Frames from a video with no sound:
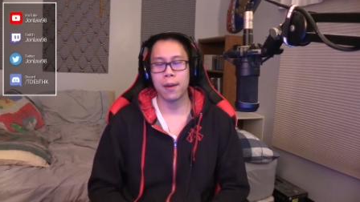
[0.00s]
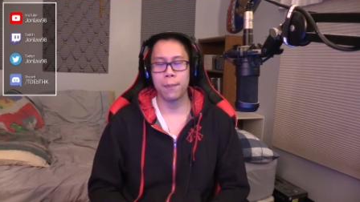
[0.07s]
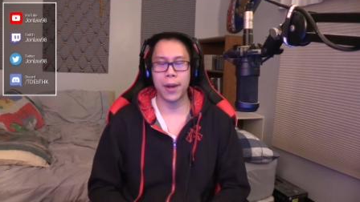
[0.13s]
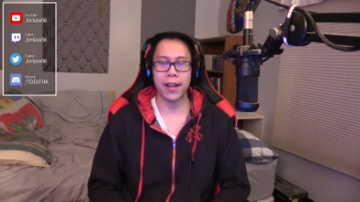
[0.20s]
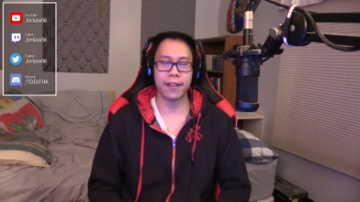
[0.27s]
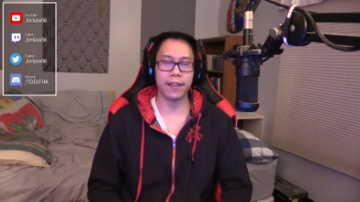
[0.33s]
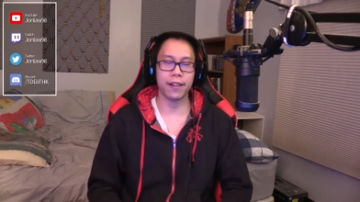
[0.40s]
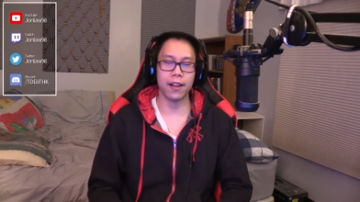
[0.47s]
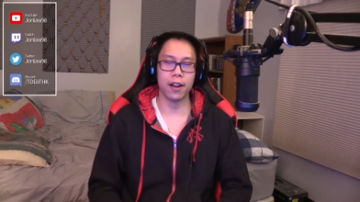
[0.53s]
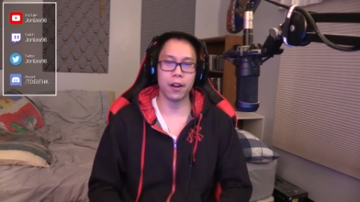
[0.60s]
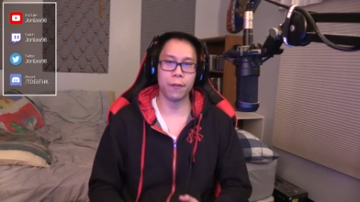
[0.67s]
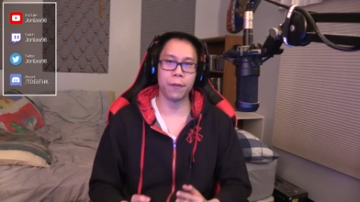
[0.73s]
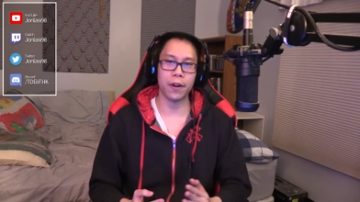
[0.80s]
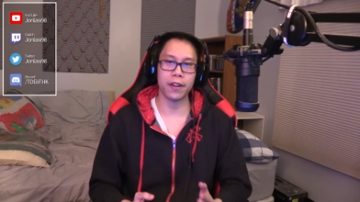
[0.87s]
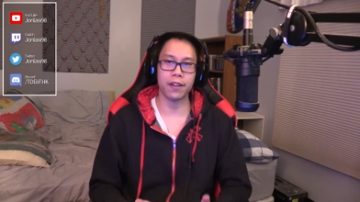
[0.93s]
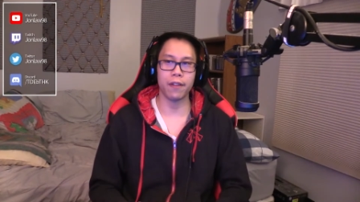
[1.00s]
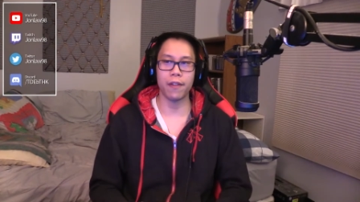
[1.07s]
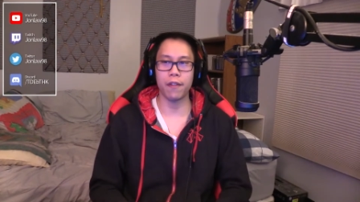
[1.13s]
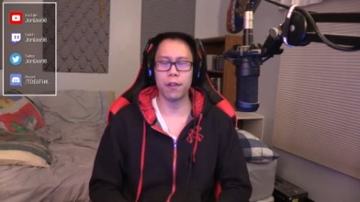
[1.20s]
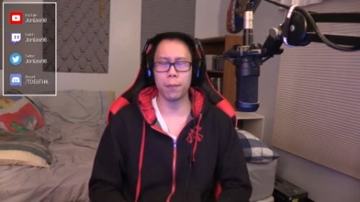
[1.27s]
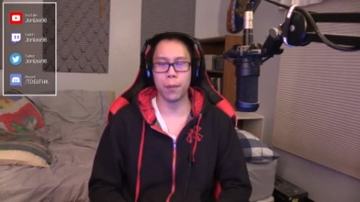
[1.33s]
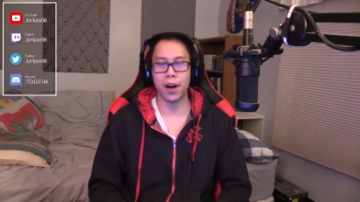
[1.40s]
basically on the first of
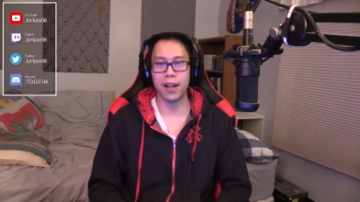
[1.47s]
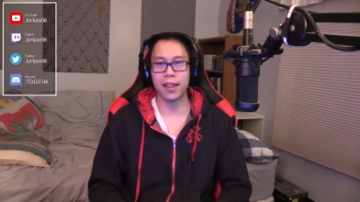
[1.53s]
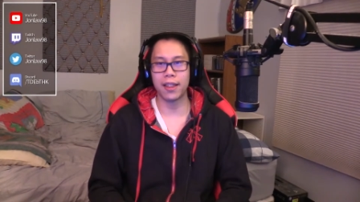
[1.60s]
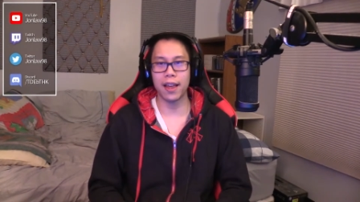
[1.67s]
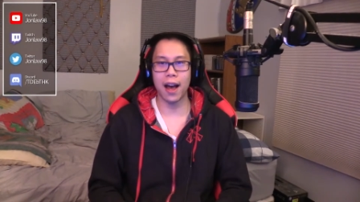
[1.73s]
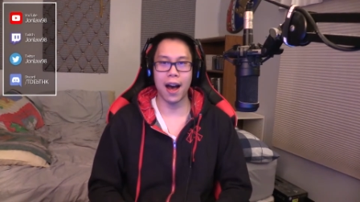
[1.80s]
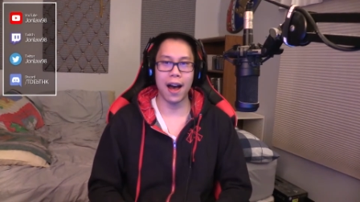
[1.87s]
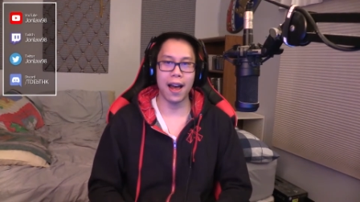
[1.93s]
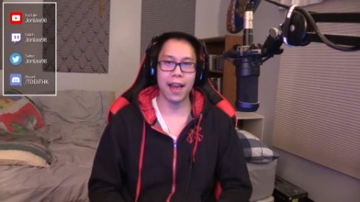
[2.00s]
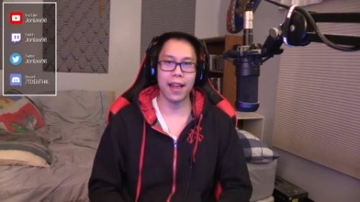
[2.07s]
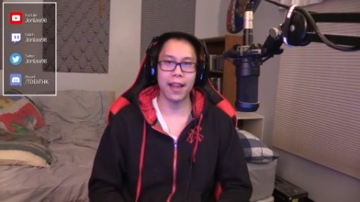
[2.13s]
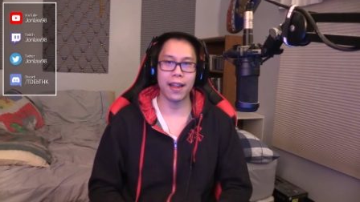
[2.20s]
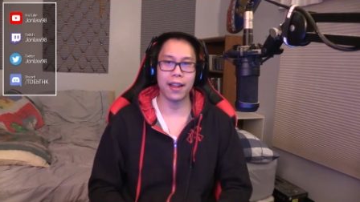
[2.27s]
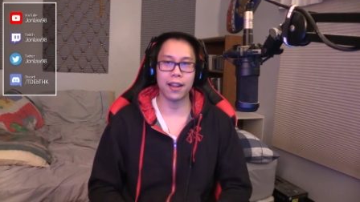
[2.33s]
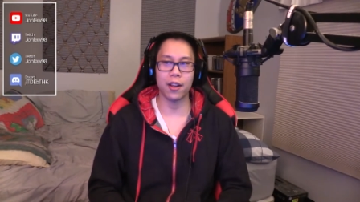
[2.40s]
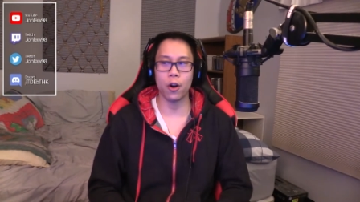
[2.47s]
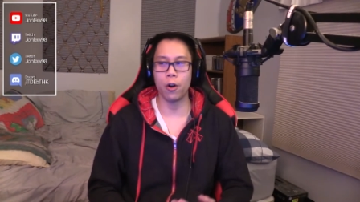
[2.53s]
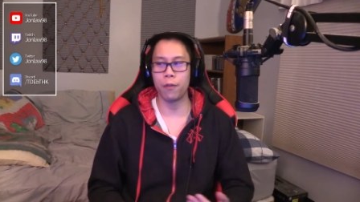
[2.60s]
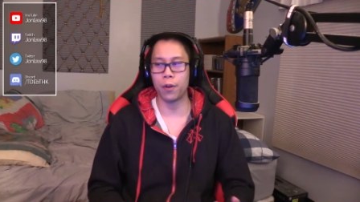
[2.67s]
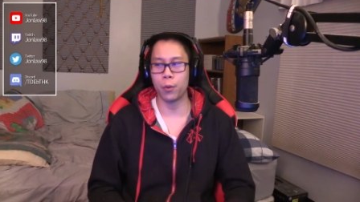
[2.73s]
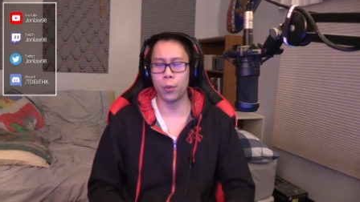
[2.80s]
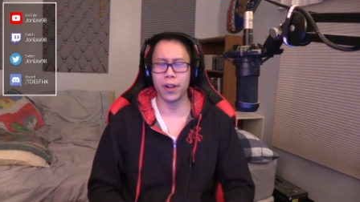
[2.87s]
every month, I go
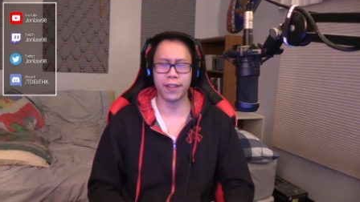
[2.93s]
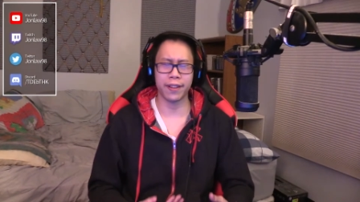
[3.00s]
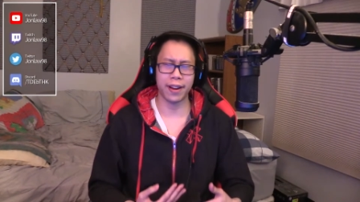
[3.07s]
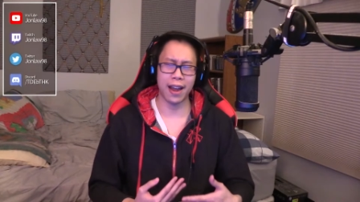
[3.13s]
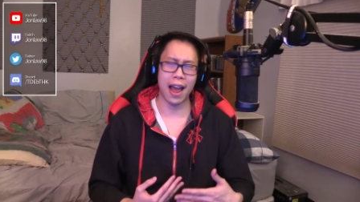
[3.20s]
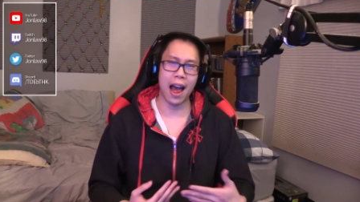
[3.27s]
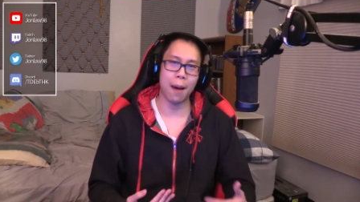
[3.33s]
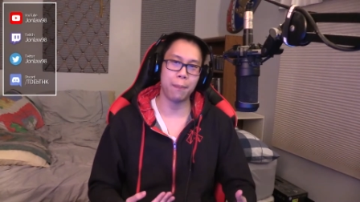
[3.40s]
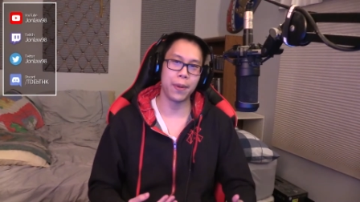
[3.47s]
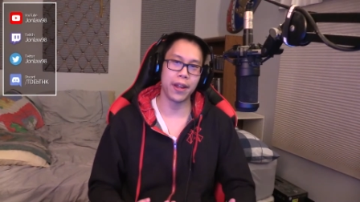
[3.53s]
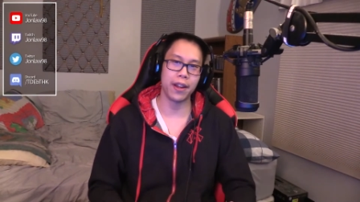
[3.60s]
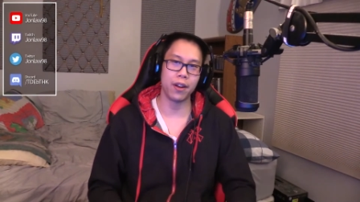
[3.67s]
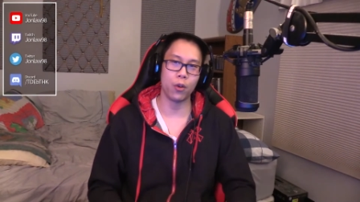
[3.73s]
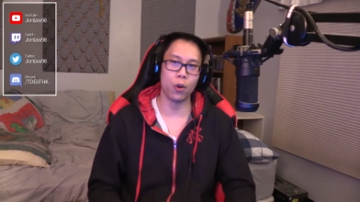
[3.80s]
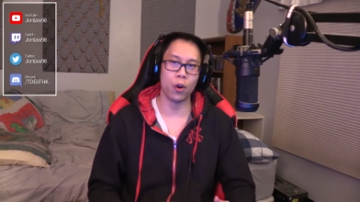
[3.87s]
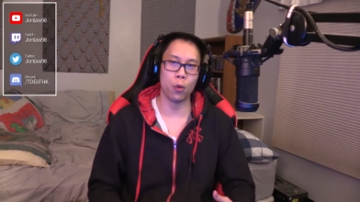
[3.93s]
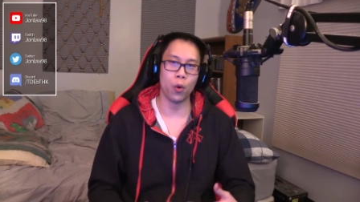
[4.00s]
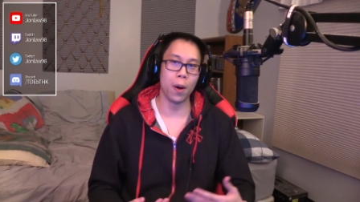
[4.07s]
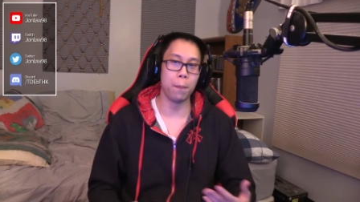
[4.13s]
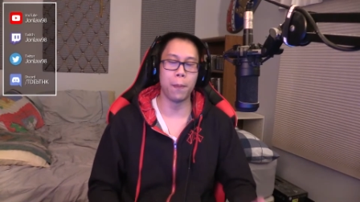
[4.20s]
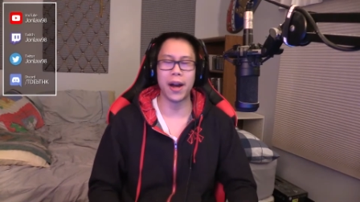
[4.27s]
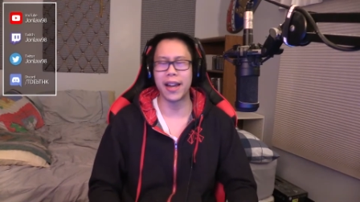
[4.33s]
over what's going to happen or
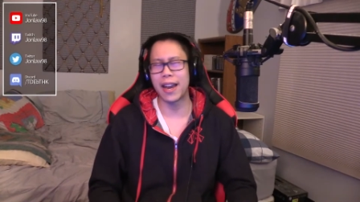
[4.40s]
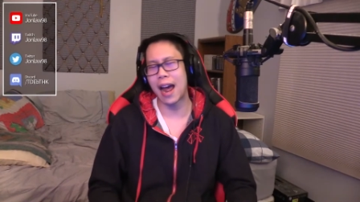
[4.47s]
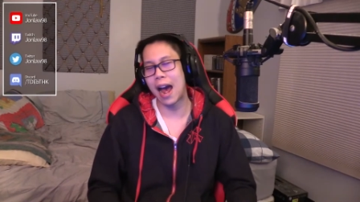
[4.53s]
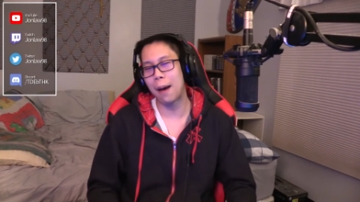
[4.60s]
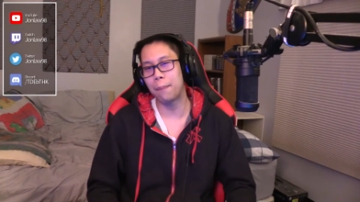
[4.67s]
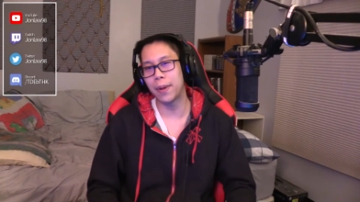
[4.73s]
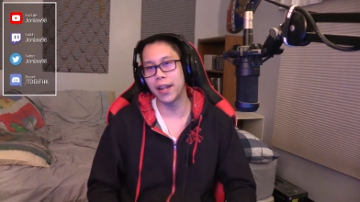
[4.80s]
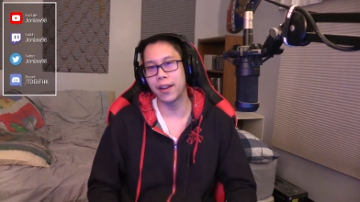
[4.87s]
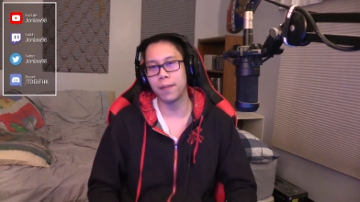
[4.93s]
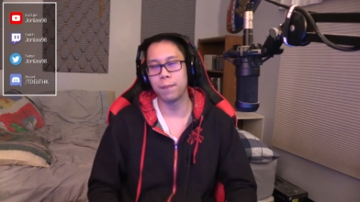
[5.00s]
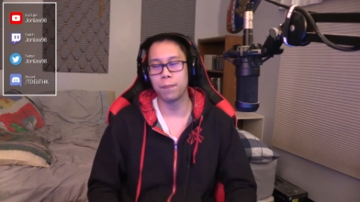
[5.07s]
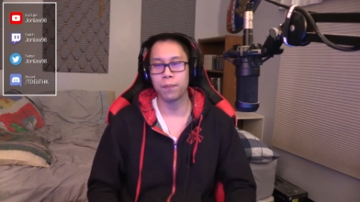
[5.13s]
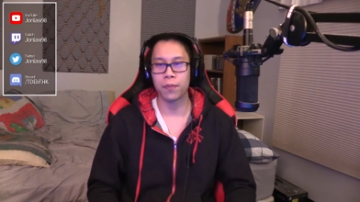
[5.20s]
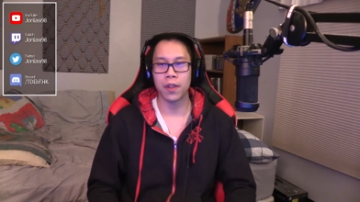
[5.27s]
what might happen